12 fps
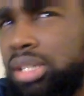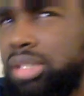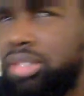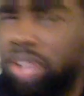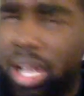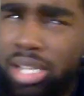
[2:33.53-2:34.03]

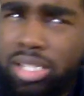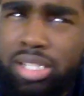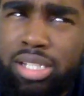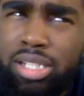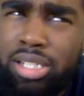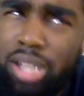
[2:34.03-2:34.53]

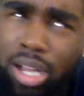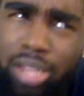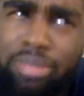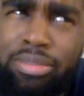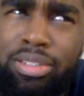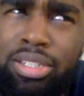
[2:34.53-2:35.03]
Tragedy
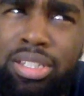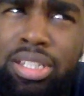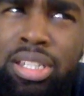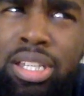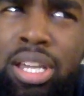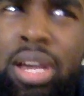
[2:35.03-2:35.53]

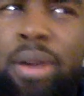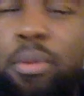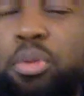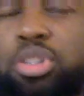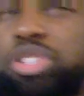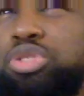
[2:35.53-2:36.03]
Gaddafi,
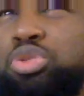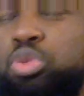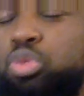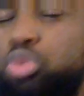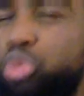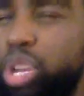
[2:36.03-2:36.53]
which is
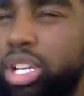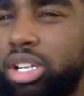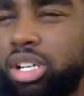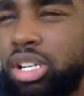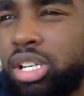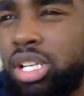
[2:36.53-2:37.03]

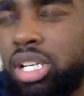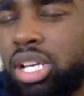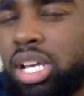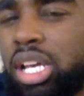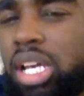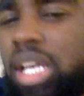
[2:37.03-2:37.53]
weird.
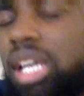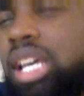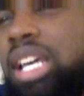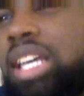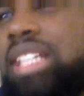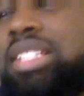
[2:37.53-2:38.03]

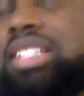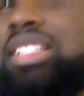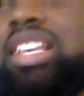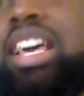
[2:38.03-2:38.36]
It's just,